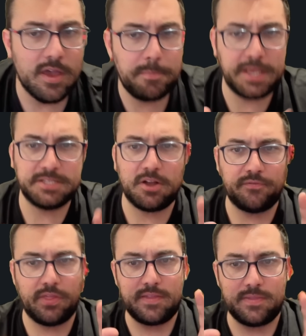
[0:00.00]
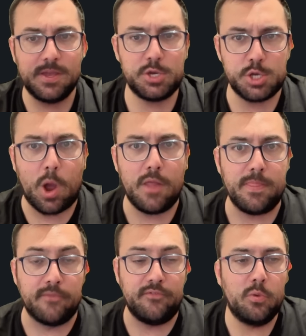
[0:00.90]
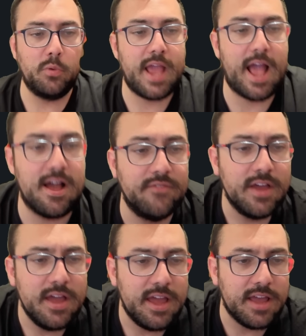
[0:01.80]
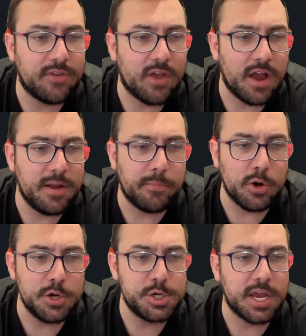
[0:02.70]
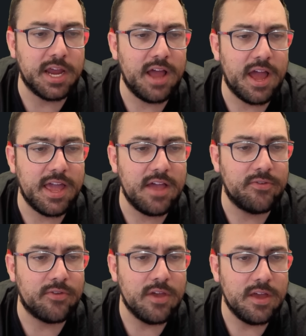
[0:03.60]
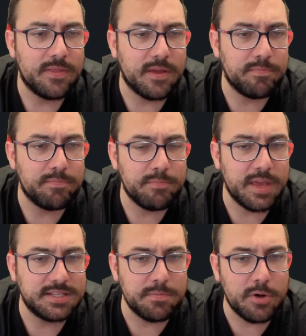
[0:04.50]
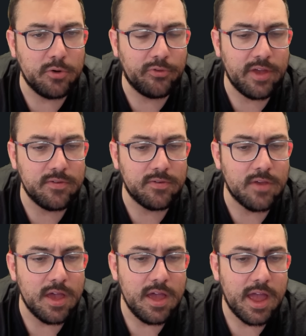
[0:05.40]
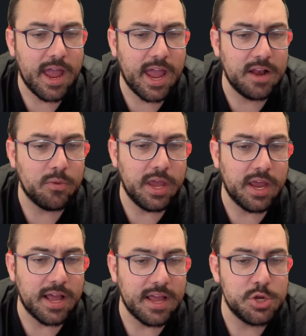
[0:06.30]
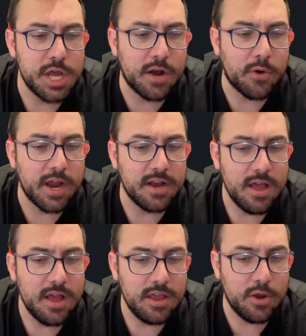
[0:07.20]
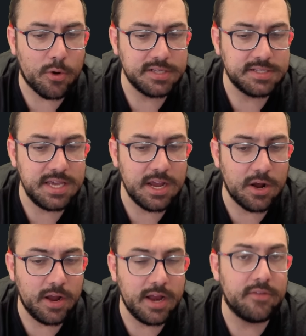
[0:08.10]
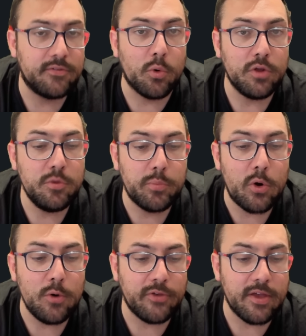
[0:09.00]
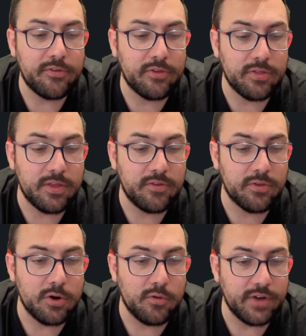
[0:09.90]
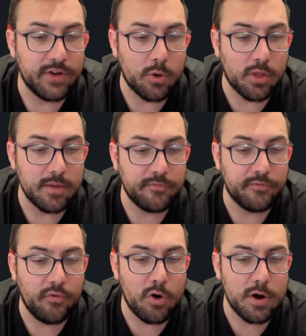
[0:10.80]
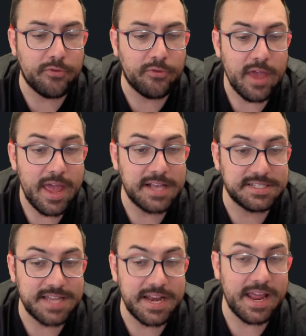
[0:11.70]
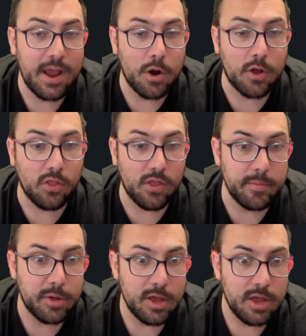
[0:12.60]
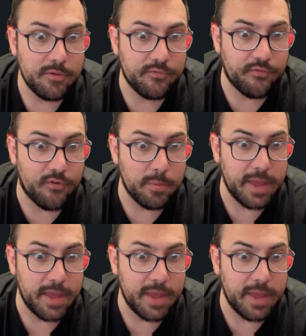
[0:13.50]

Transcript: based off like this shot and the view we have is kind of push in, I guess. That makes the most sense and we can hit generate. You're going to see here, it is going to process this little video clip for us, extending our clip from a